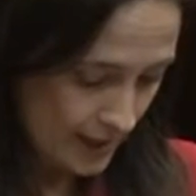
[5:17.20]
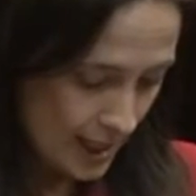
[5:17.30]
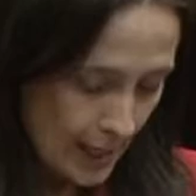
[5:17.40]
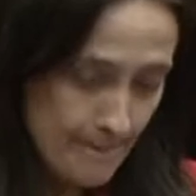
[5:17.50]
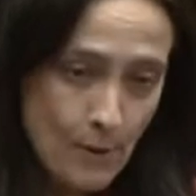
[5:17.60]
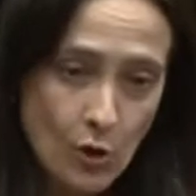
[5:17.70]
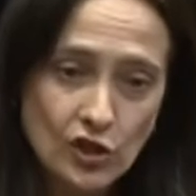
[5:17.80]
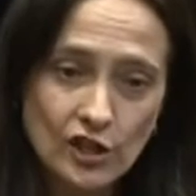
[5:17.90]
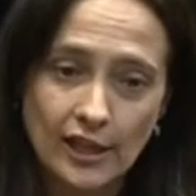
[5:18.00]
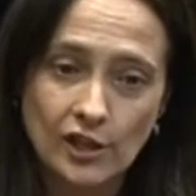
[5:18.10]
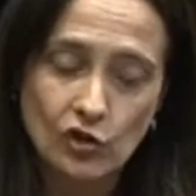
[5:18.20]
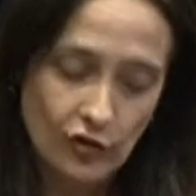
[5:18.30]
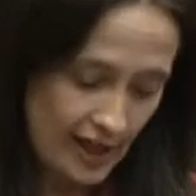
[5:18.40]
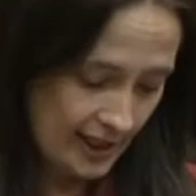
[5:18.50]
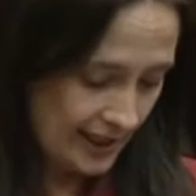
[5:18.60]
Emotionally
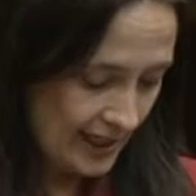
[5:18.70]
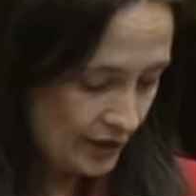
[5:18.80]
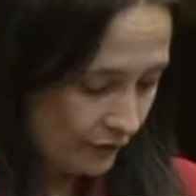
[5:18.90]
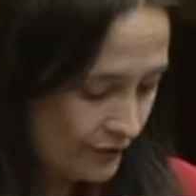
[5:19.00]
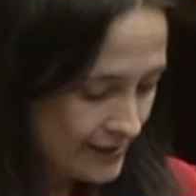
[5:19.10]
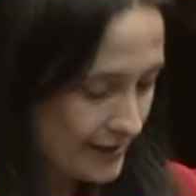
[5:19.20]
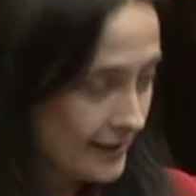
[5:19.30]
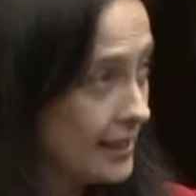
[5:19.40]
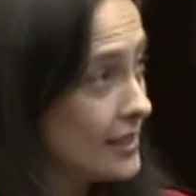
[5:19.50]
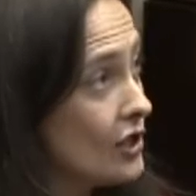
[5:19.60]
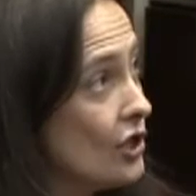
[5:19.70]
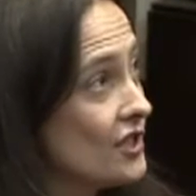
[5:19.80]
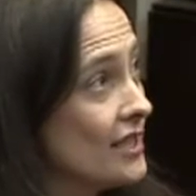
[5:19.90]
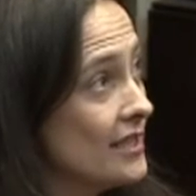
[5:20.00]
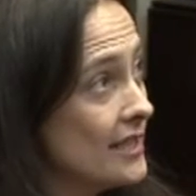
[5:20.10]
draining and physically
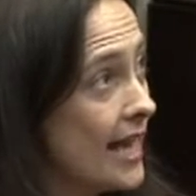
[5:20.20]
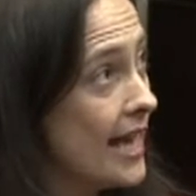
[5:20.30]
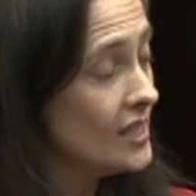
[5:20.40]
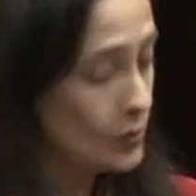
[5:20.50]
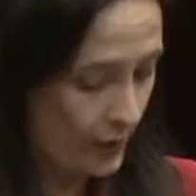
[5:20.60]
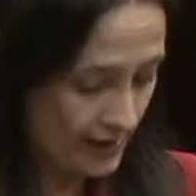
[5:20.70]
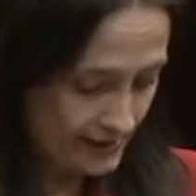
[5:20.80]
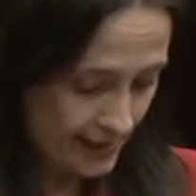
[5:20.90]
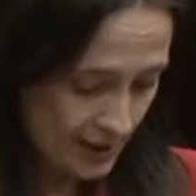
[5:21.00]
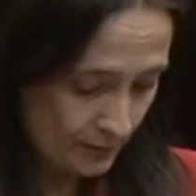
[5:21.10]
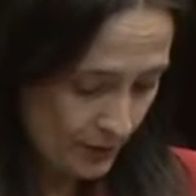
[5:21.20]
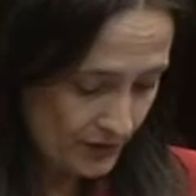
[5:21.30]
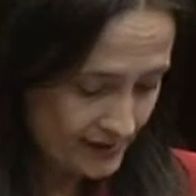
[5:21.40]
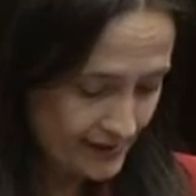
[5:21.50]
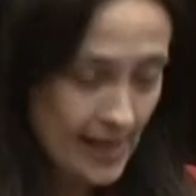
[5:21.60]
exhausting days, weeks and
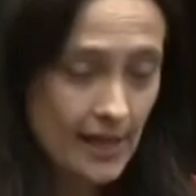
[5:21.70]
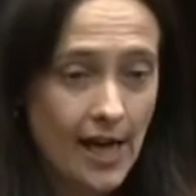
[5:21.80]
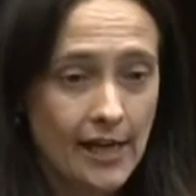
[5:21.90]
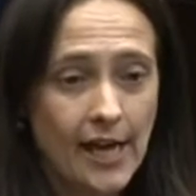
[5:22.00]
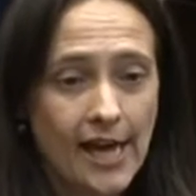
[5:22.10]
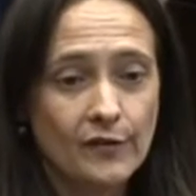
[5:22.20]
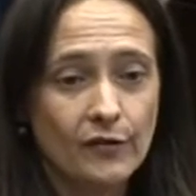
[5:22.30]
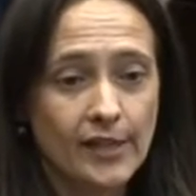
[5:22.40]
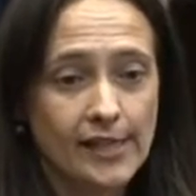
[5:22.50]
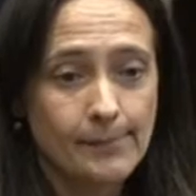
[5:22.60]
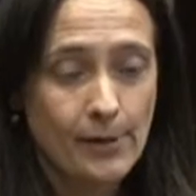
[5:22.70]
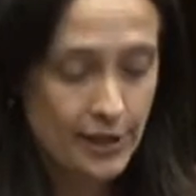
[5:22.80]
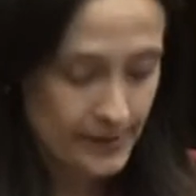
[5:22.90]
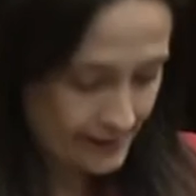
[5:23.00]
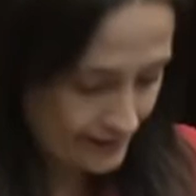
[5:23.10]
months lie ahead for these
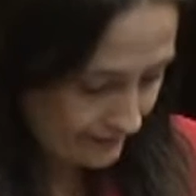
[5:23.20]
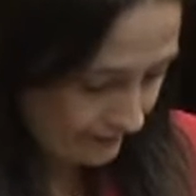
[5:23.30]
parents.